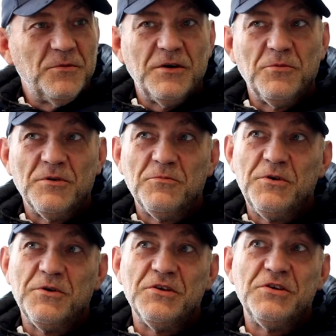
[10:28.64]
week
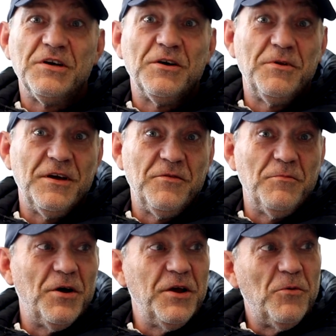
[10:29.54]
you can share with
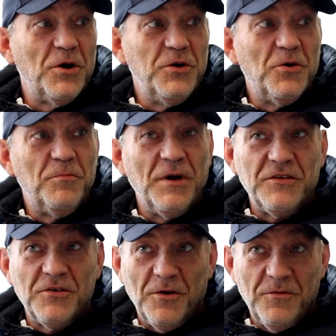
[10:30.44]
everybody what your
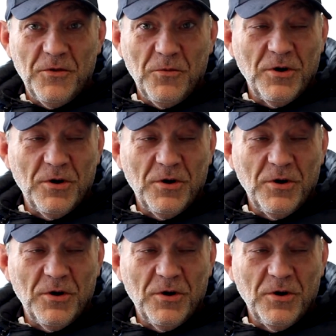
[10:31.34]
bets are for the